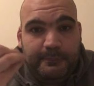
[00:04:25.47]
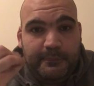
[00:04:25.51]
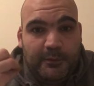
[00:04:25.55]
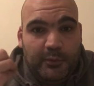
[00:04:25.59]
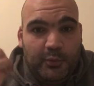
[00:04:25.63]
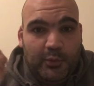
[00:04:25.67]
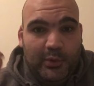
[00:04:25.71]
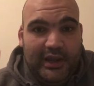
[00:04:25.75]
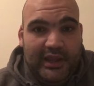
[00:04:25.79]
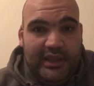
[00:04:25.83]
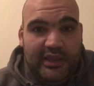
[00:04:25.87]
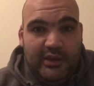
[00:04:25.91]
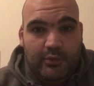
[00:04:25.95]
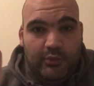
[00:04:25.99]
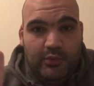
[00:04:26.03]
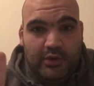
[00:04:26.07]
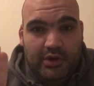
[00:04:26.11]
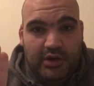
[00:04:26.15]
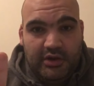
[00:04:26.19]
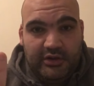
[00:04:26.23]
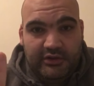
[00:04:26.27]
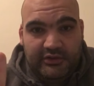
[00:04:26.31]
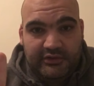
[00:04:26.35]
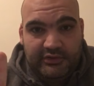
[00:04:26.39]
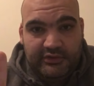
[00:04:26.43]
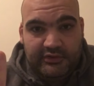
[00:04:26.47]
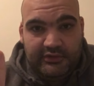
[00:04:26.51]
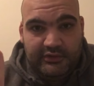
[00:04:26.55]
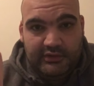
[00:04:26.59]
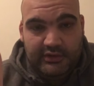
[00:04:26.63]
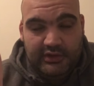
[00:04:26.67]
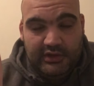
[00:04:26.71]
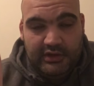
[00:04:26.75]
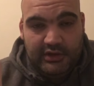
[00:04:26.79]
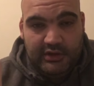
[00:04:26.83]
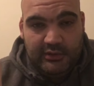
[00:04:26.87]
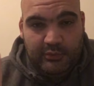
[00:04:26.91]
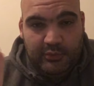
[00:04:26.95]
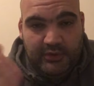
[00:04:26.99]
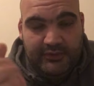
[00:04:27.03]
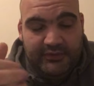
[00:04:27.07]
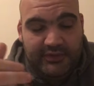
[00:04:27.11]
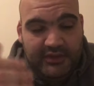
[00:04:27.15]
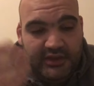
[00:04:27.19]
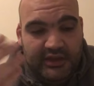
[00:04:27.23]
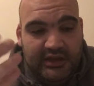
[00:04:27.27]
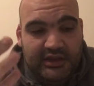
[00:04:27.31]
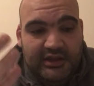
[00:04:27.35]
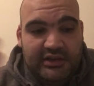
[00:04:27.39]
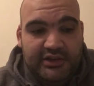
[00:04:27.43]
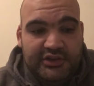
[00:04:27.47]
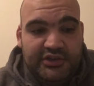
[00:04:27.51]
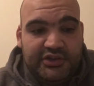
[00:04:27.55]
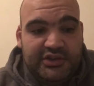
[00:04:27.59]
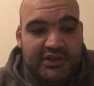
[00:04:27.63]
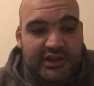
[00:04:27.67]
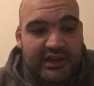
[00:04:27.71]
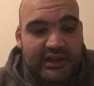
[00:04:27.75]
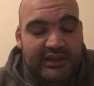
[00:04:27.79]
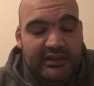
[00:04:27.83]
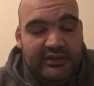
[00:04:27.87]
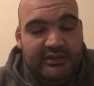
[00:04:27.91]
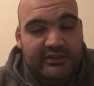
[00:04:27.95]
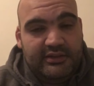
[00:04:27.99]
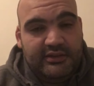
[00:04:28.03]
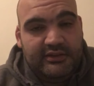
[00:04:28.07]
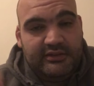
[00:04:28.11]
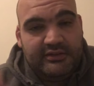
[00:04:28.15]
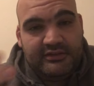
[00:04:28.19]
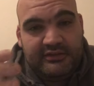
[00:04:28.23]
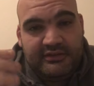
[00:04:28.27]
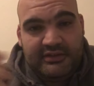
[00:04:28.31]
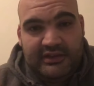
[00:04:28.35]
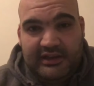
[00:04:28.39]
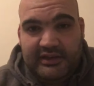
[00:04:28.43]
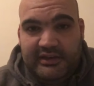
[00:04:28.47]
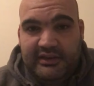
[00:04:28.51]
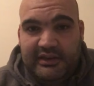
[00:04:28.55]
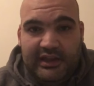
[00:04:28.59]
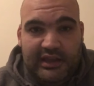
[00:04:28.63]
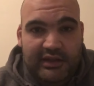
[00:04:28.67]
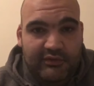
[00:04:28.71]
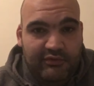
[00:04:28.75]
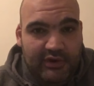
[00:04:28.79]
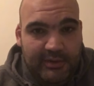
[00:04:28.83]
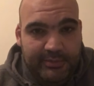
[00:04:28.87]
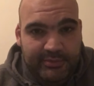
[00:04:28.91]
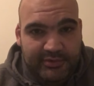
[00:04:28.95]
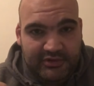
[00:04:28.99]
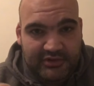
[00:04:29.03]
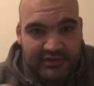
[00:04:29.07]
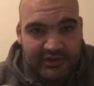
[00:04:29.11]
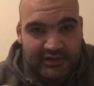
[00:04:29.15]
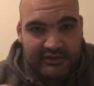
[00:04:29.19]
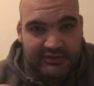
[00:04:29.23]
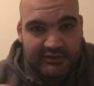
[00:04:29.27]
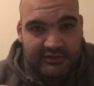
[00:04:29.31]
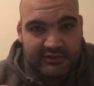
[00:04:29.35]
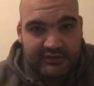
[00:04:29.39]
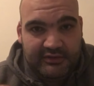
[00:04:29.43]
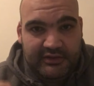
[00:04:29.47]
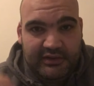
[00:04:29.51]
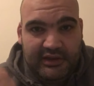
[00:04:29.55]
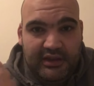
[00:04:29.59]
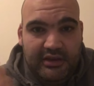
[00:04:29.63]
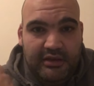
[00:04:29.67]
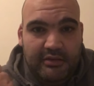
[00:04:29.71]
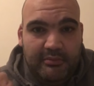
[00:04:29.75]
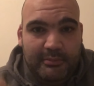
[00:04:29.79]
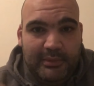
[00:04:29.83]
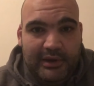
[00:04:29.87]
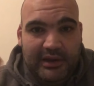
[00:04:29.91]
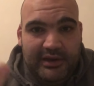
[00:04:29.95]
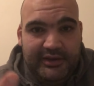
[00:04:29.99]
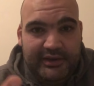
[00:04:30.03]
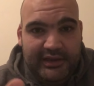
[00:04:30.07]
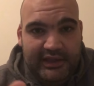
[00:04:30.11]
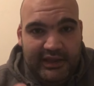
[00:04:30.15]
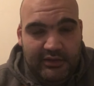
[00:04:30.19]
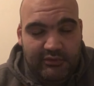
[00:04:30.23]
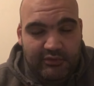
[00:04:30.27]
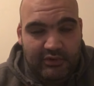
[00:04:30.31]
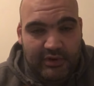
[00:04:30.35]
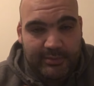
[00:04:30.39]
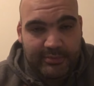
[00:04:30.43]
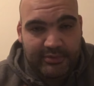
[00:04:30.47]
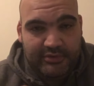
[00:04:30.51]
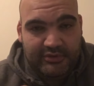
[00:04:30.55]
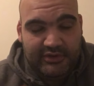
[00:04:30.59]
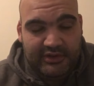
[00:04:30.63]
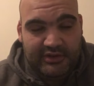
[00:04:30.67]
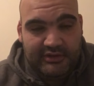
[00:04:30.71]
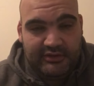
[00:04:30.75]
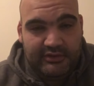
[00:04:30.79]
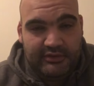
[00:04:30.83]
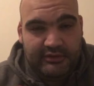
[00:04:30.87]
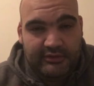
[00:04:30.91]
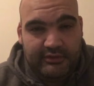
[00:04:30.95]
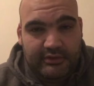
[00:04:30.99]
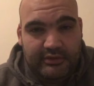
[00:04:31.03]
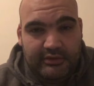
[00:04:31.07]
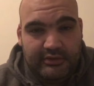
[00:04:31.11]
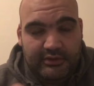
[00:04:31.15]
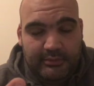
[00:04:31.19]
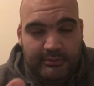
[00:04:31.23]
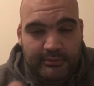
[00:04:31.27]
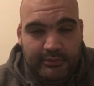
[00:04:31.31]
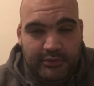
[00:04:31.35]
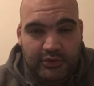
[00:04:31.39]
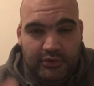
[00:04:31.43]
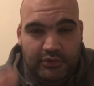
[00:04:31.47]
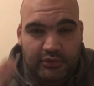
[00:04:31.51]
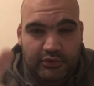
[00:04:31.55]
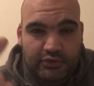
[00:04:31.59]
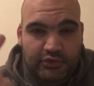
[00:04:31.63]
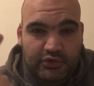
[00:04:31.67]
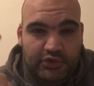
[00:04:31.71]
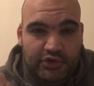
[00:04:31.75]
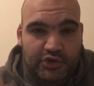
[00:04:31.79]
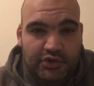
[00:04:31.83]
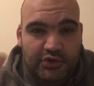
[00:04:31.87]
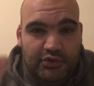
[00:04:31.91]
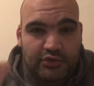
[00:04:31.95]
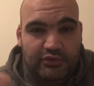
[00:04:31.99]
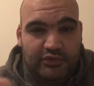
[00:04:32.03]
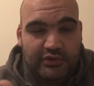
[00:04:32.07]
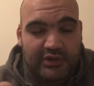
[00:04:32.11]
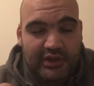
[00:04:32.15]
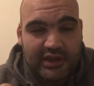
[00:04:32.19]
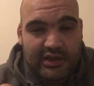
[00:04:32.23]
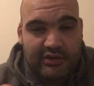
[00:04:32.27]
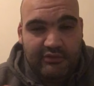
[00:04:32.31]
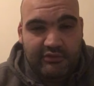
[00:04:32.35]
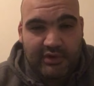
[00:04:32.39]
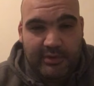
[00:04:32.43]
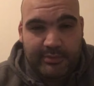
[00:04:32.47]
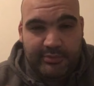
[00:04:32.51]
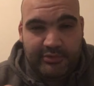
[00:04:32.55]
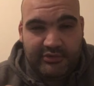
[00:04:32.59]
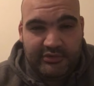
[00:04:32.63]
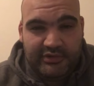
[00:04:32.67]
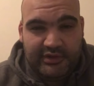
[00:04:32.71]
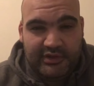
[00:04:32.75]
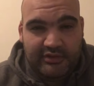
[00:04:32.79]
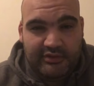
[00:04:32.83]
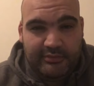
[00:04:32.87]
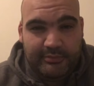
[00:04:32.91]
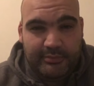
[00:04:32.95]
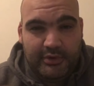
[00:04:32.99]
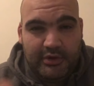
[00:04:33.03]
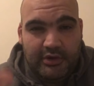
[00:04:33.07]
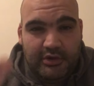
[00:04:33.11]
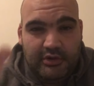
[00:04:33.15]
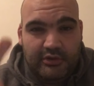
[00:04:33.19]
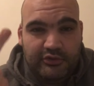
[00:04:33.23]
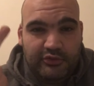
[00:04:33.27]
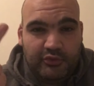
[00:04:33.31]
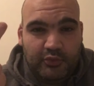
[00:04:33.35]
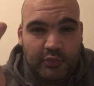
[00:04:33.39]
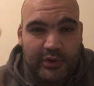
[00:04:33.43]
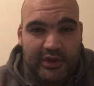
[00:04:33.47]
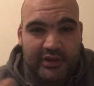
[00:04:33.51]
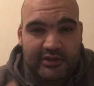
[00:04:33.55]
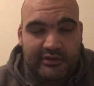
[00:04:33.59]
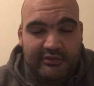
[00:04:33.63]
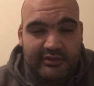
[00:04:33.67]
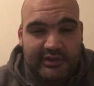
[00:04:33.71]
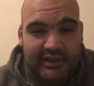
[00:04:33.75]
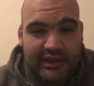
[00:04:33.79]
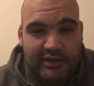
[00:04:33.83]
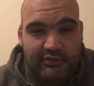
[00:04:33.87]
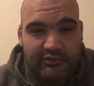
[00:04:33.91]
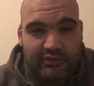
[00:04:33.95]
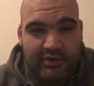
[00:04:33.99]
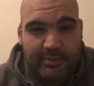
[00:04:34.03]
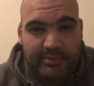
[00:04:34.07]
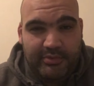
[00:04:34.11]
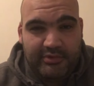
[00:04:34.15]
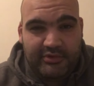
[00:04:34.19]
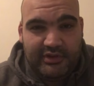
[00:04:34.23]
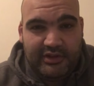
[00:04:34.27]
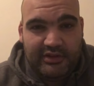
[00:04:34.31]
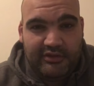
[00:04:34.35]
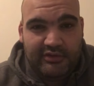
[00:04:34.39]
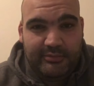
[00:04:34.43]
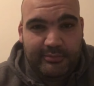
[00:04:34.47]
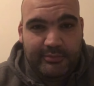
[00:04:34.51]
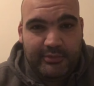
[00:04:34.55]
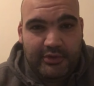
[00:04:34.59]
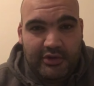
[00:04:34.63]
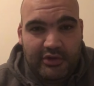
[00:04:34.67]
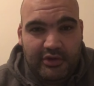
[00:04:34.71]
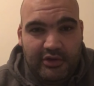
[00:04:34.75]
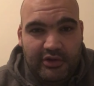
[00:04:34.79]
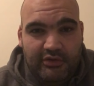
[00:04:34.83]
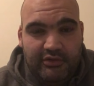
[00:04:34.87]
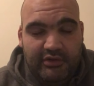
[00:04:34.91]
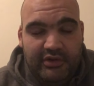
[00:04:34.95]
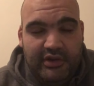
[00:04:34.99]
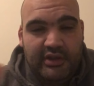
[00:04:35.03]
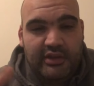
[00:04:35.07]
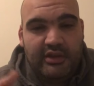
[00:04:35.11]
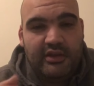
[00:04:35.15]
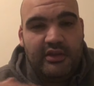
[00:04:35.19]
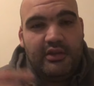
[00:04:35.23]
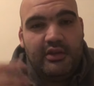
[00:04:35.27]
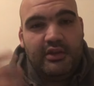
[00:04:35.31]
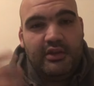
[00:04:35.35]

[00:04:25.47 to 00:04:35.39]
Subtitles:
the way it works with the English days is Sunday represents the sun, Monday represents the moon, Tuesday represents Mars, Wednesday represents Mercury,